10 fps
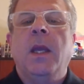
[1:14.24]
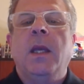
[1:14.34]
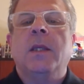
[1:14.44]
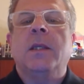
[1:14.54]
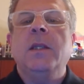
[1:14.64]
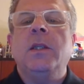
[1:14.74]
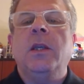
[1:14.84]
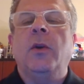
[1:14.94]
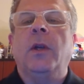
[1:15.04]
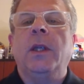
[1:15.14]
Since
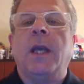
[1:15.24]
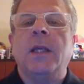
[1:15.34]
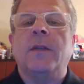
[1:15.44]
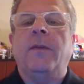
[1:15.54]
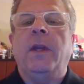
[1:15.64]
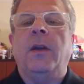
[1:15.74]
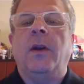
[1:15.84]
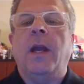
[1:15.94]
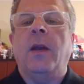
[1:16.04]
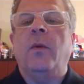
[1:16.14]
the early days of the
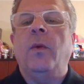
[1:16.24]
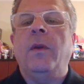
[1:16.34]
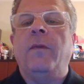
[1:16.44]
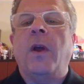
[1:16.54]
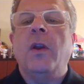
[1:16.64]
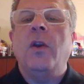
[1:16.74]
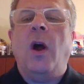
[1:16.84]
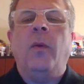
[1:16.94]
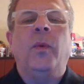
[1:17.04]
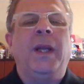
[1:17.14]
internet, we've
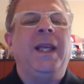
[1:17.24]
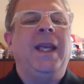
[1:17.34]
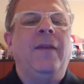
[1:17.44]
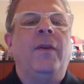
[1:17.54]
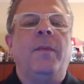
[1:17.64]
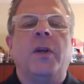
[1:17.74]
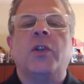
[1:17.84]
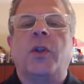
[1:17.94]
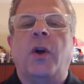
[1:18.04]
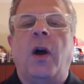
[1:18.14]
not really given
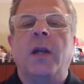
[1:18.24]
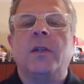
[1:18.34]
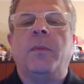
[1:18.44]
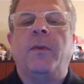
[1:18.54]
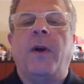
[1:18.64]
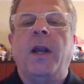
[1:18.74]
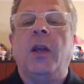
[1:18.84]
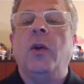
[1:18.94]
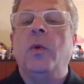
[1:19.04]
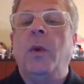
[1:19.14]
much thought to
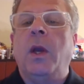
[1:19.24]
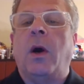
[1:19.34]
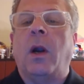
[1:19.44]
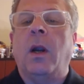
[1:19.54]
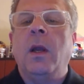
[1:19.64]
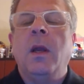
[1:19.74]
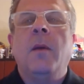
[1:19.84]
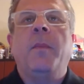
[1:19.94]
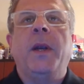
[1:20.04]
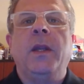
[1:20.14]
providing who we are,
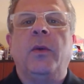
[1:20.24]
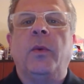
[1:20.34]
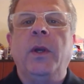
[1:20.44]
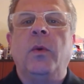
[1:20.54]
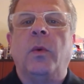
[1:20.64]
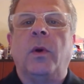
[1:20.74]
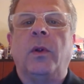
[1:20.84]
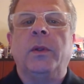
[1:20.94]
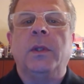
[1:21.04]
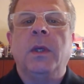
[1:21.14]
but in the real
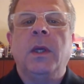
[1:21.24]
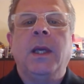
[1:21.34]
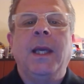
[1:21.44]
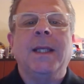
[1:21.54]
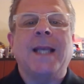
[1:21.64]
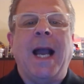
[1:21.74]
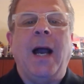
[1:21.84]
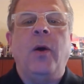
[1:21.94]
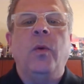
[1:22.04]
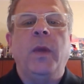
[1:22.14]
world, it's
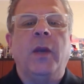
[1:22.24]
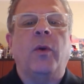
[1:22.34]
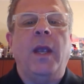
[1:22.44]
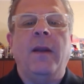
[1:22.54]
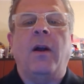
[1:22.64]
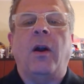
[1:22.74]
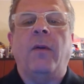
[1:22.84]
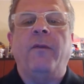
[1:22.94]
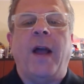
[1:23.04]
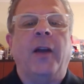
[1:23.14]
how we create
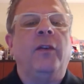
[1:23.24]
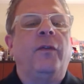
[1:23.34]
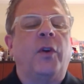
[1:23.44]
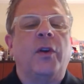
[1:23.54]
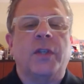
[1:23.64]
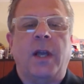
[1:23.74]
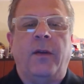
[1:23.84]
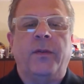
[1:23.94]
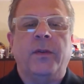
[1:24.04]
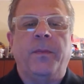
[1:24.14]
our value for
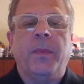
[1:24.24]
ourselves.